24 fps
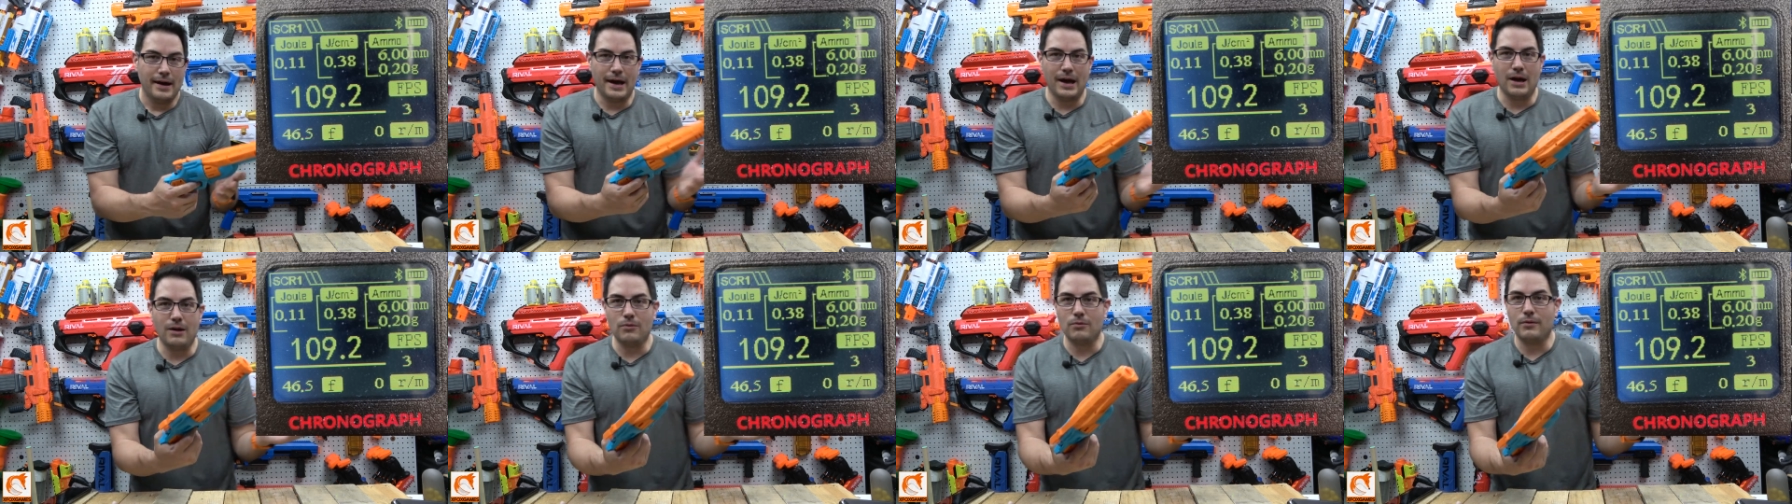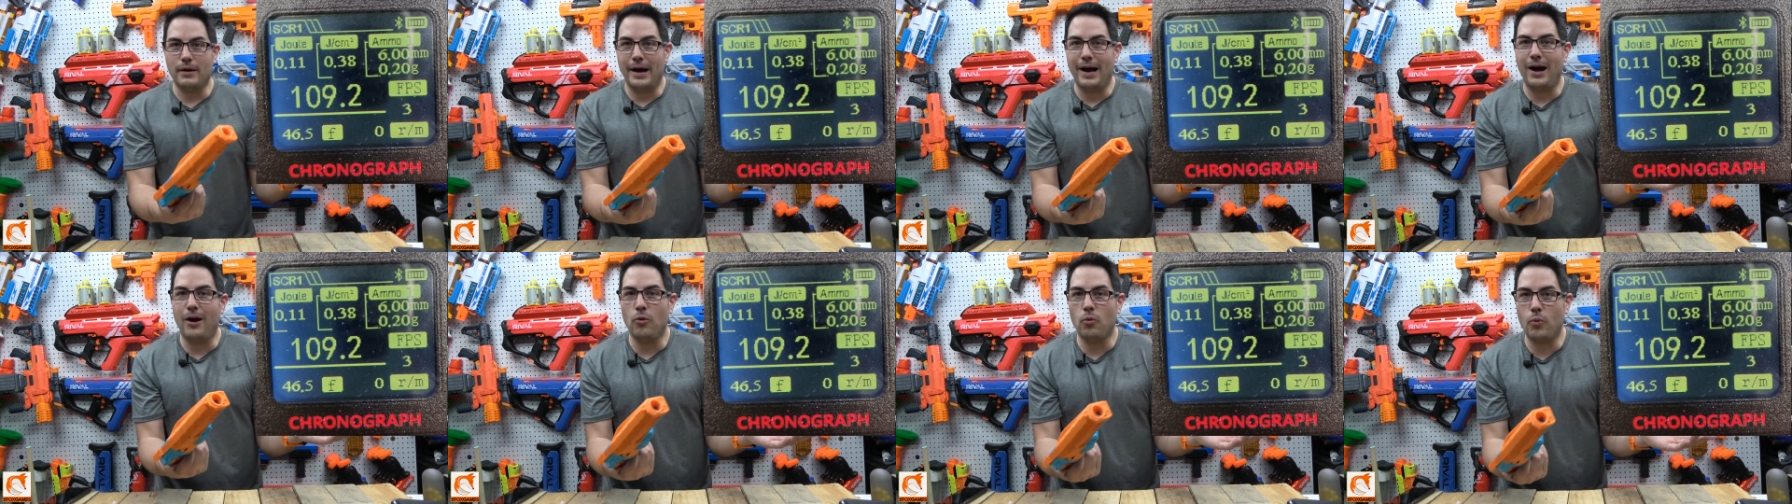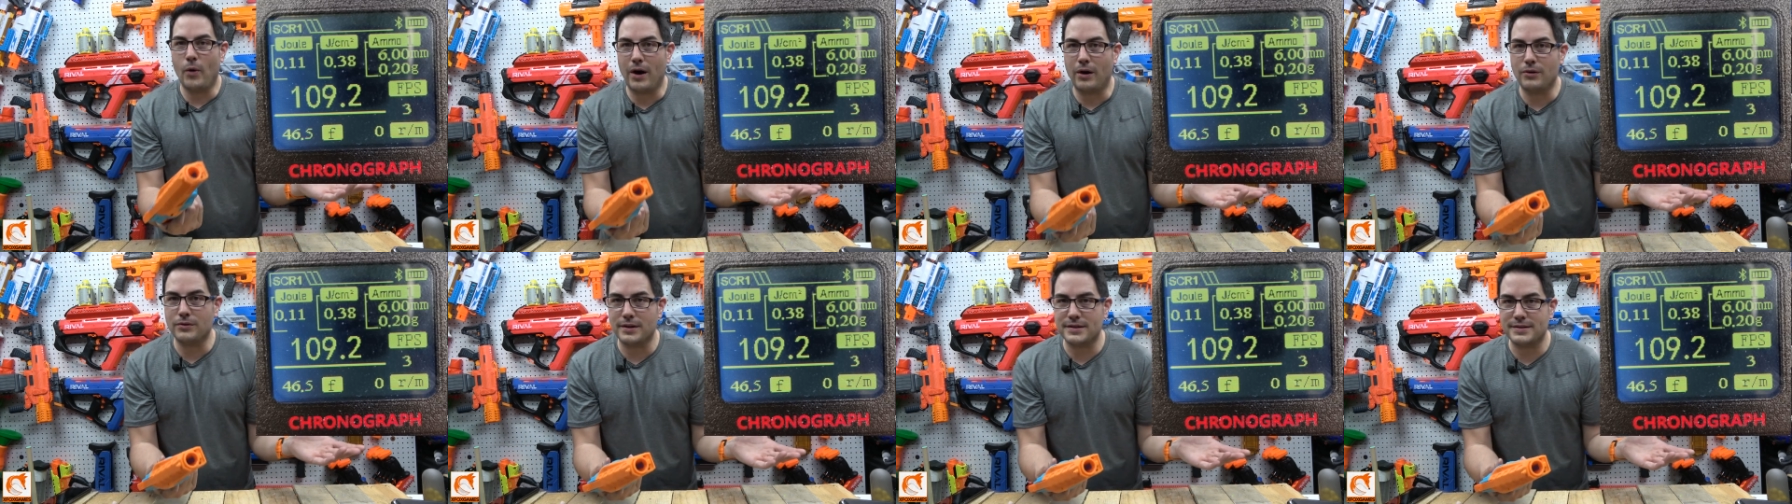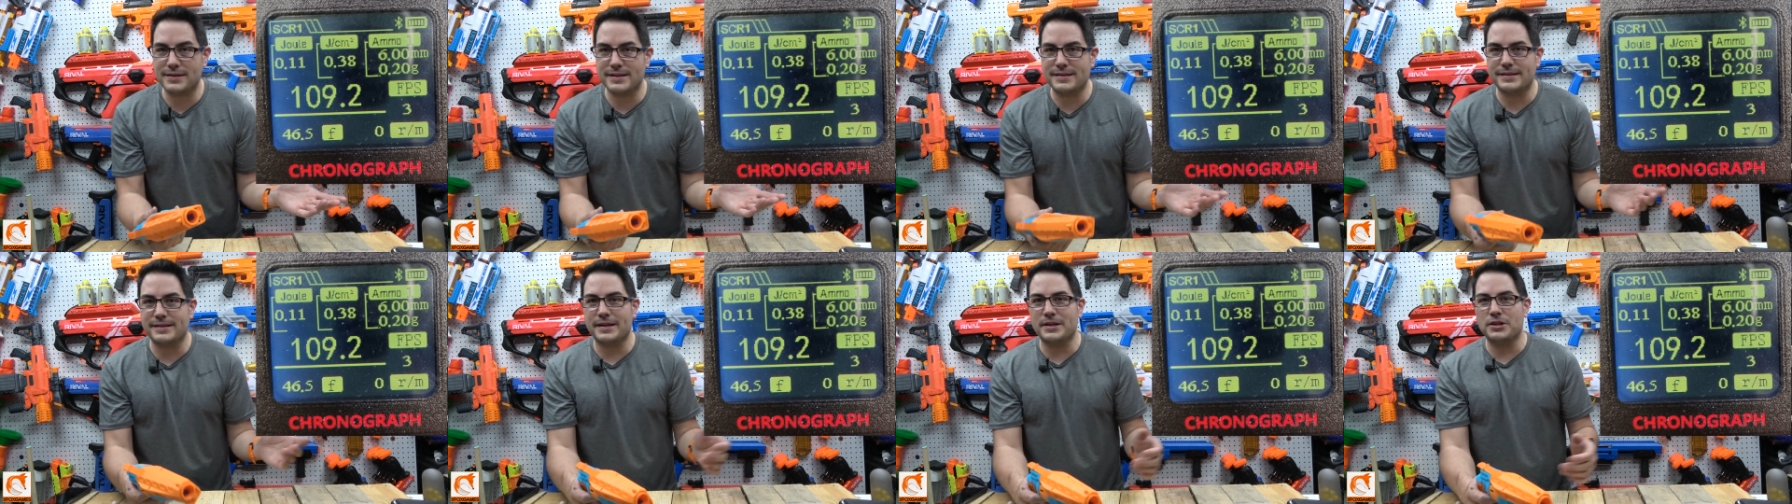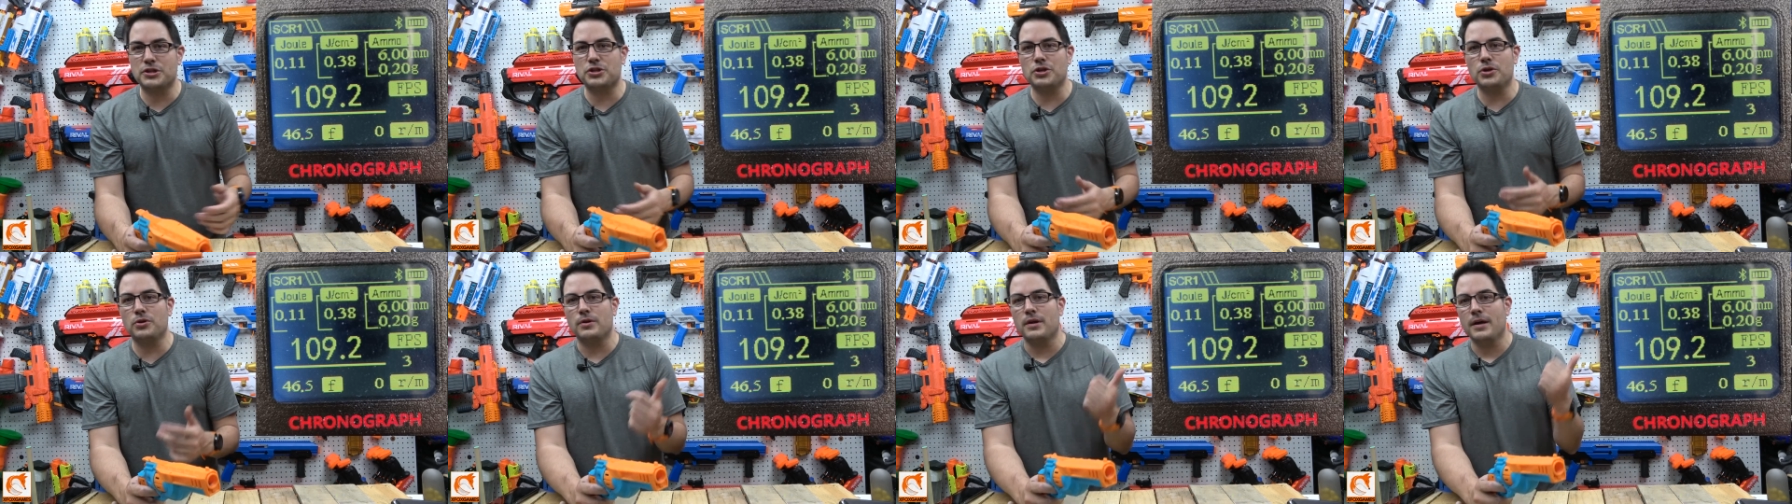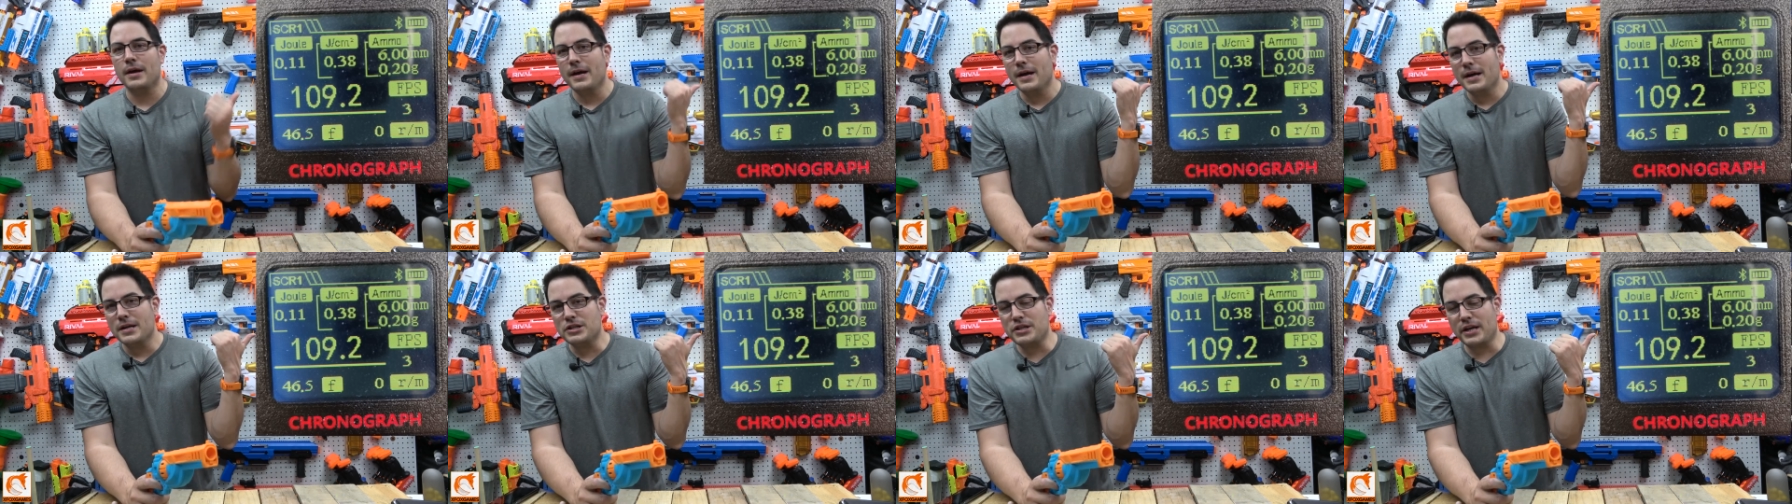how how well does this thing shoot?